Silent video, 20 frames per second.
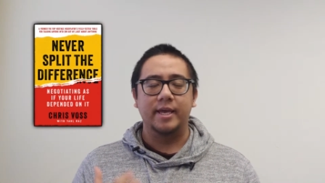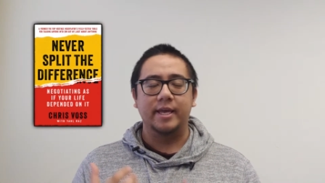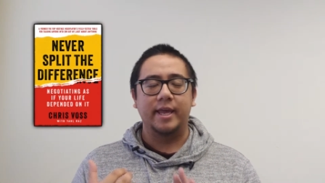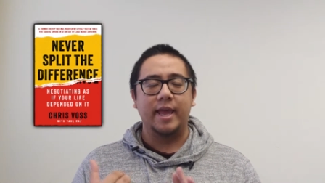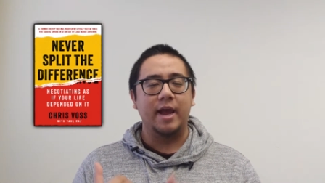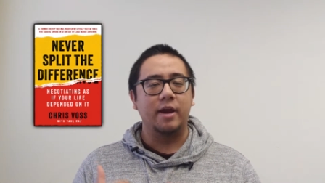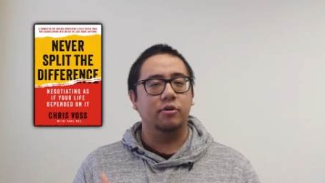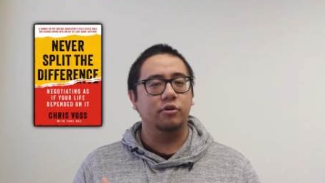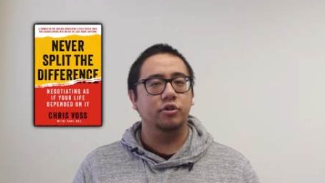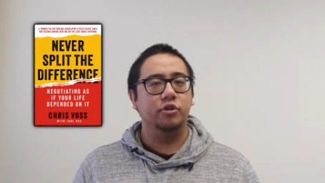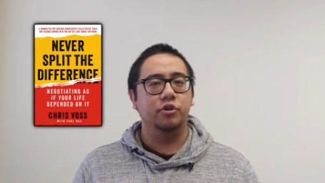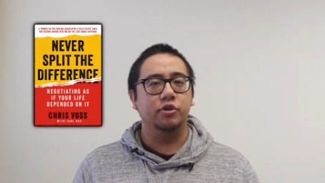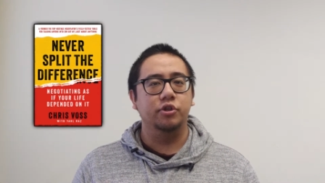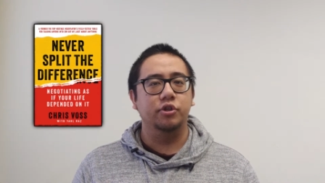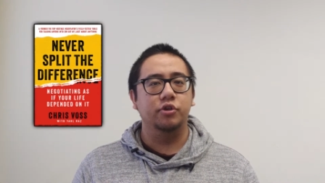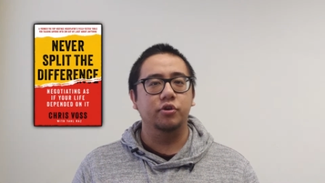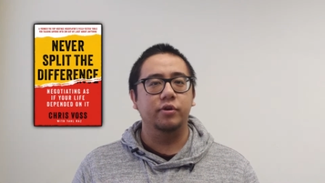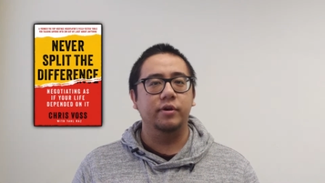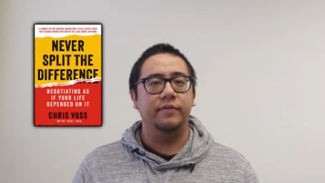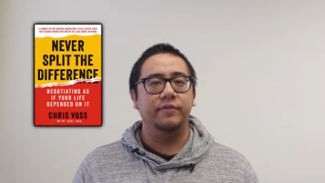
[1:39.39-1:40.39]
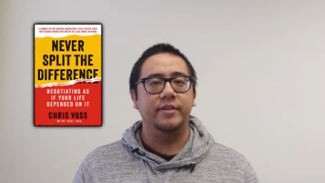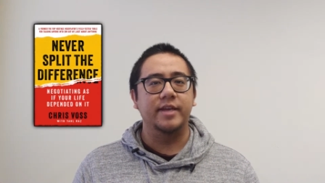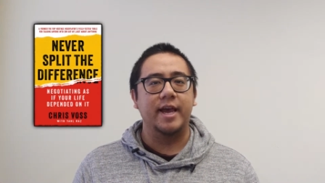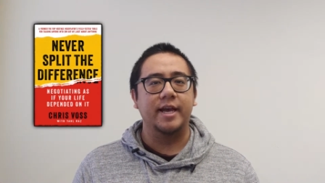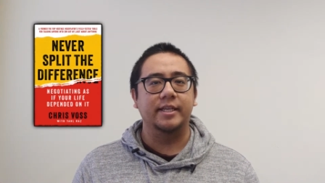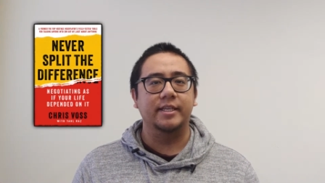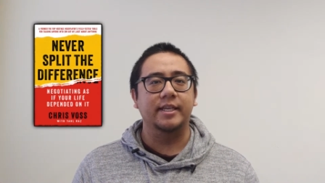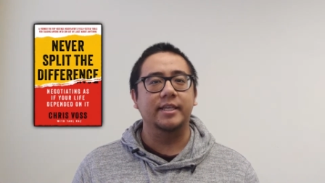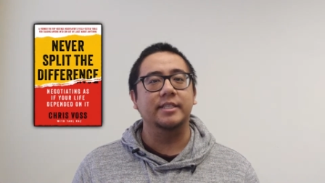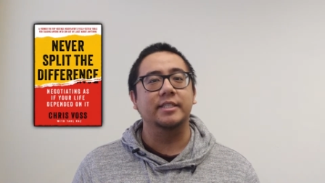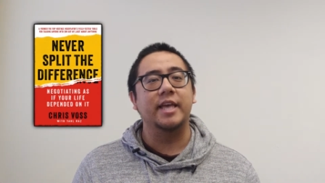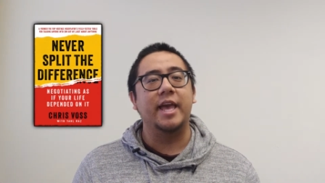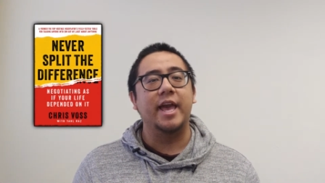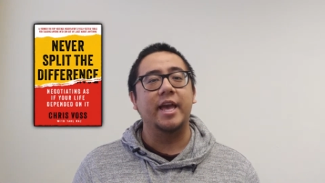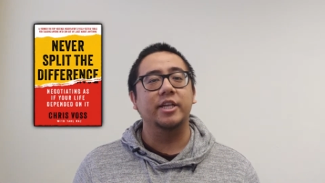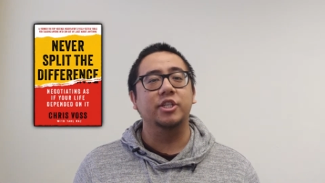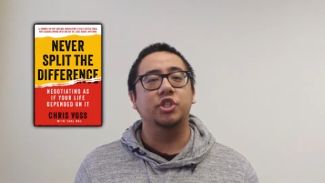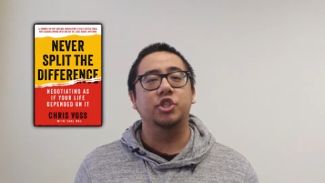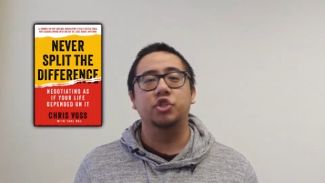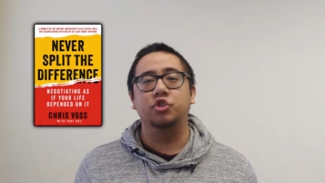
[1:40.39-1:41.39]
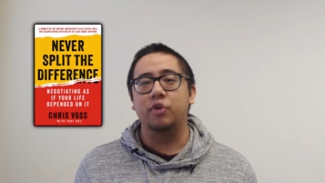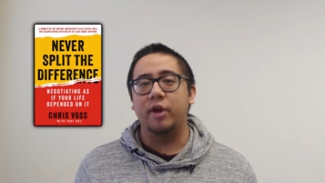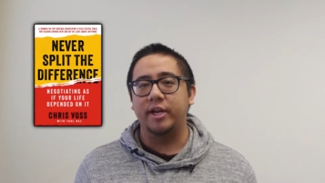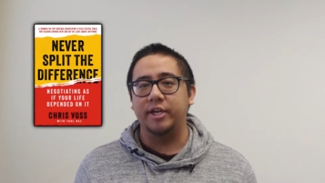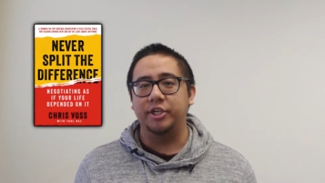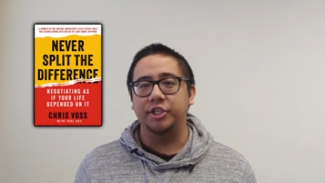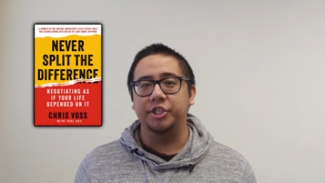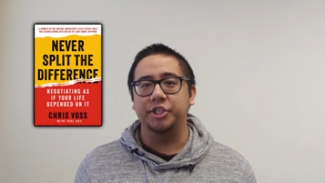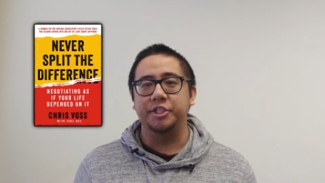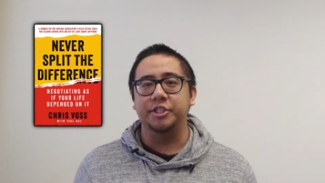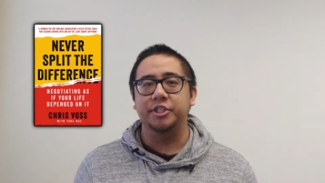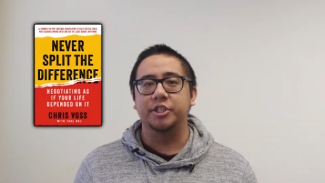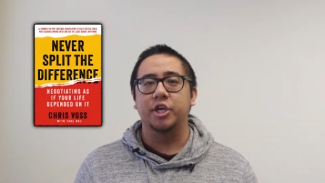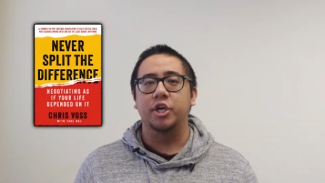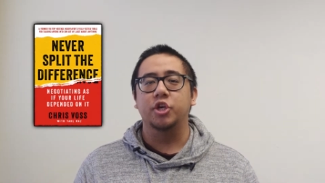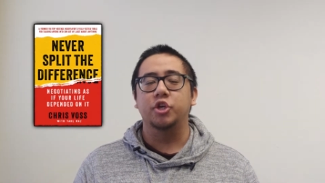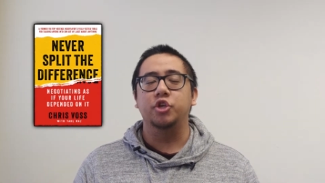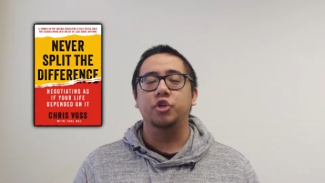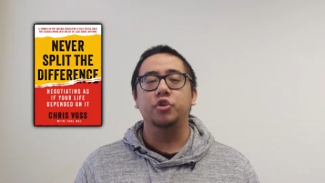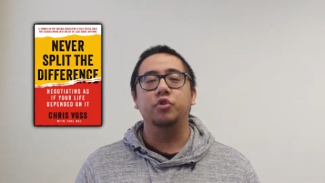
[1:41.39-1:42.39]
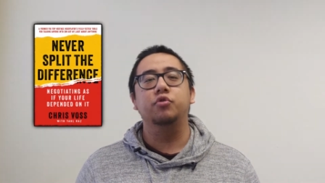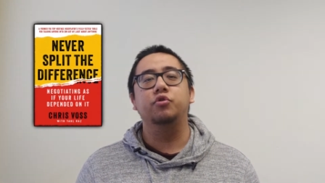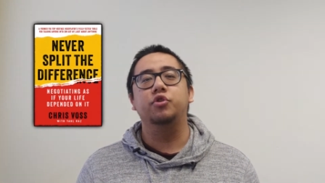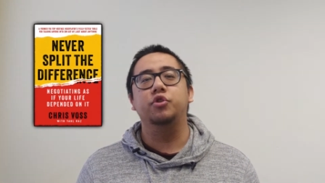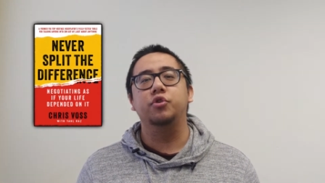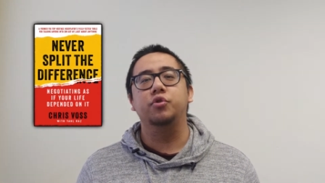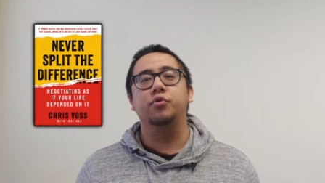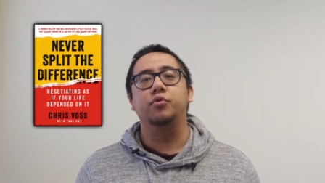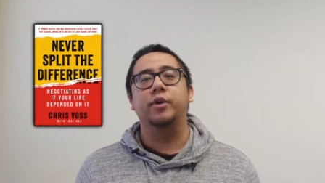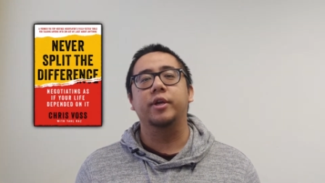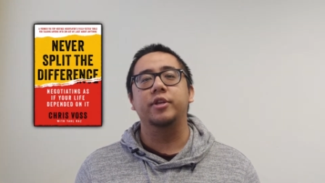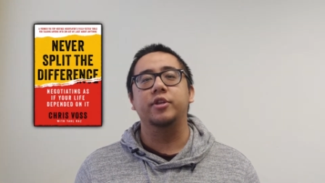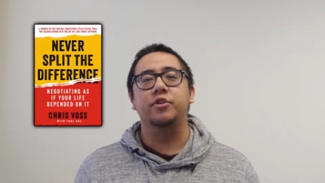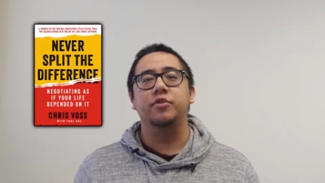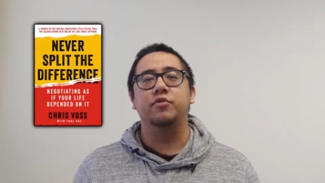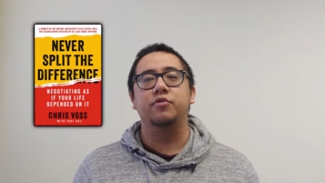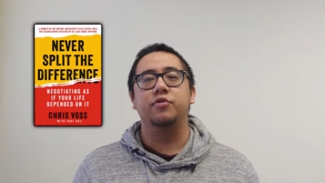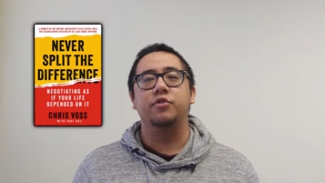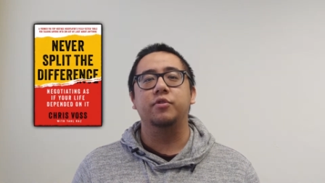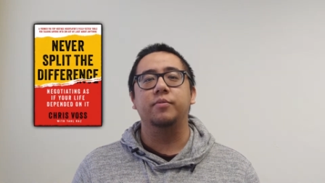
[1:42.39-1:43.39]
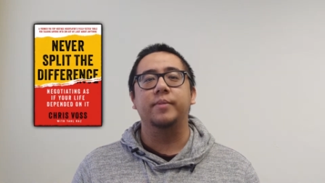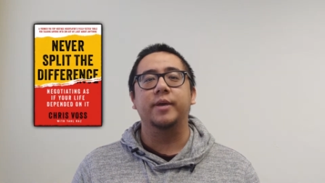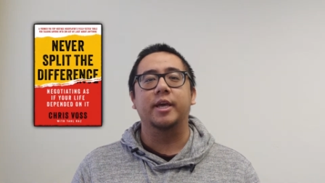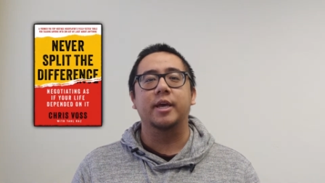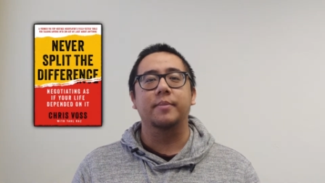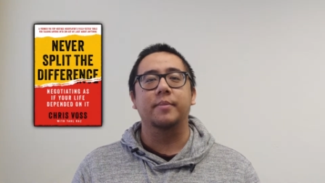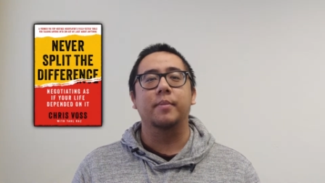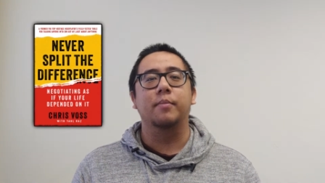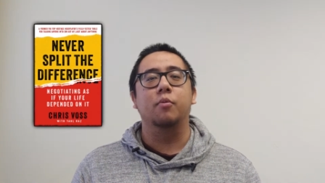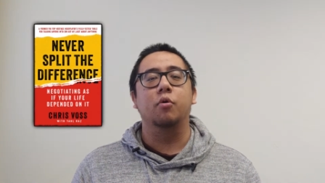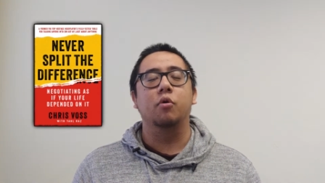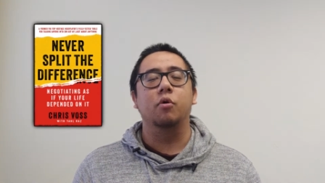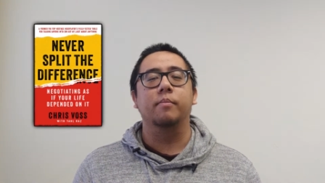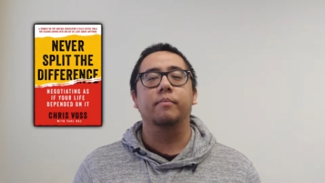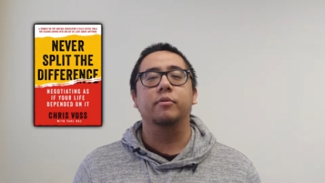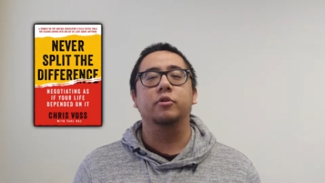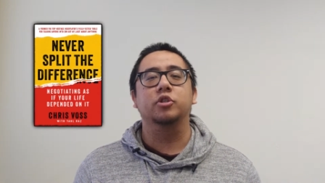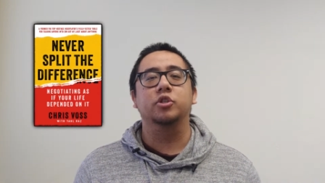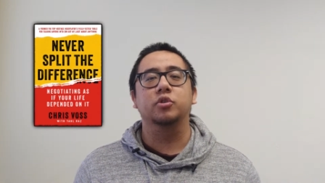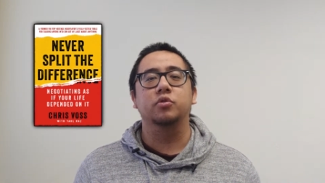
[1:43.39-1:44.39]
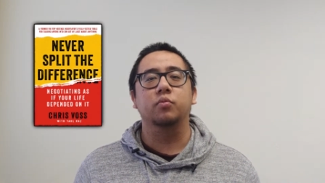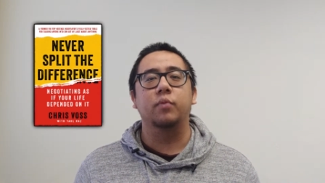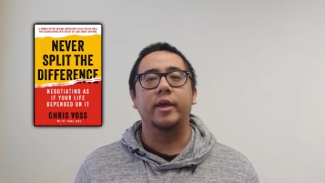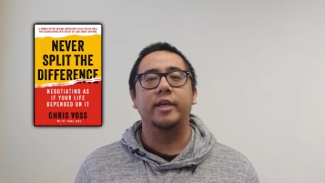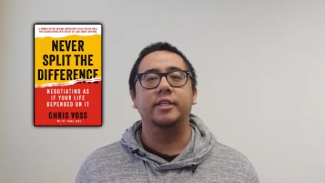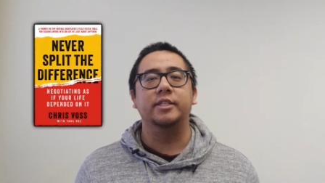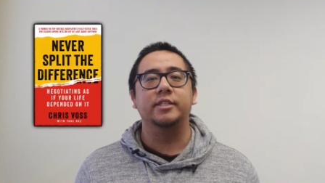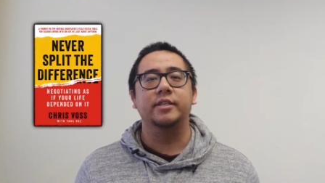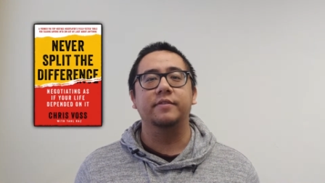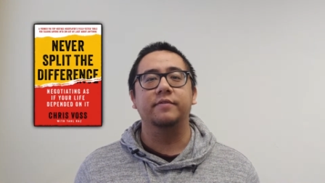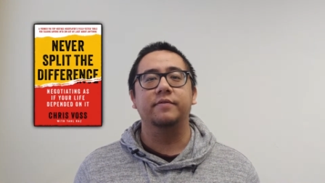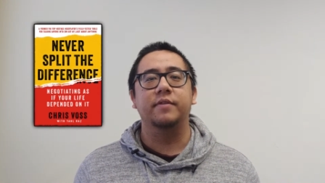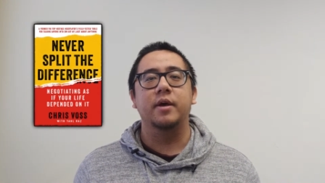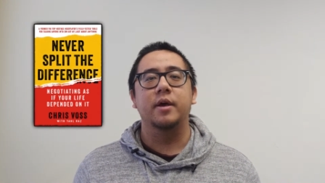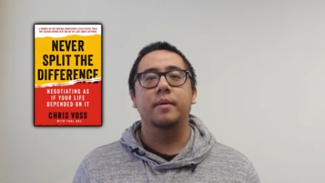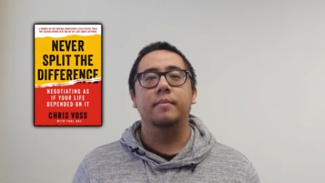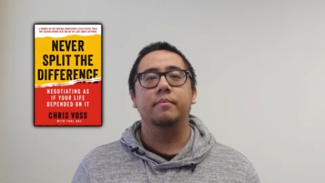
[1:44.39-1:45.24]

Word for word: counterintuitive tactics, and strategies you too can use to become a more persuasive